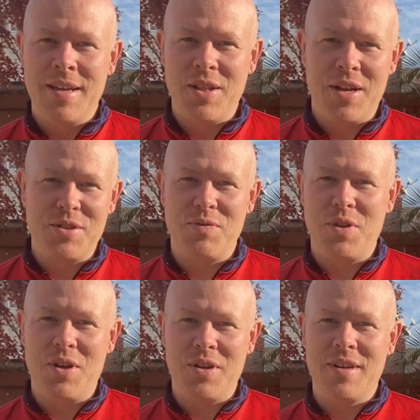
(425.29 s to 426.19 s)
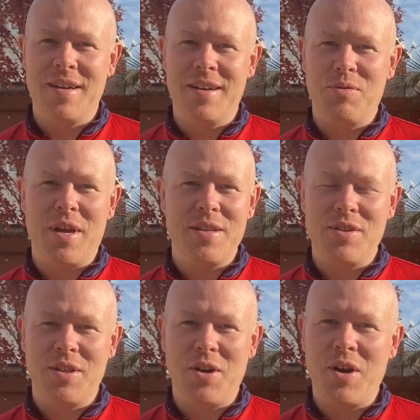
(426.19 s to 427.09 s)
lots of long rides
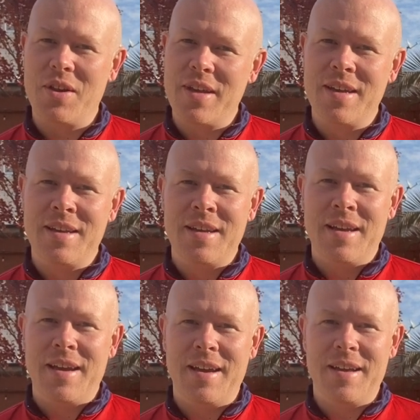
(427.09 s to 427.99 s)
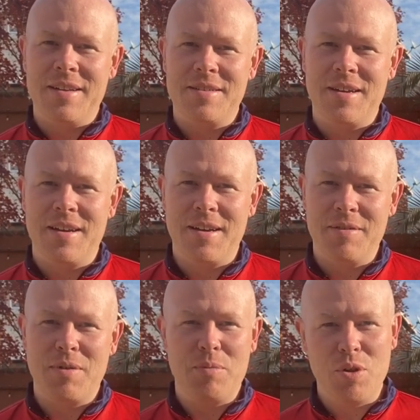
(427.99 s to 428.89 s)
on the Harley, and
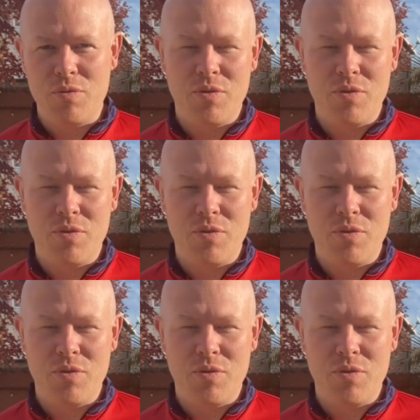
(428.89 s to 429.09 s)
a beautiful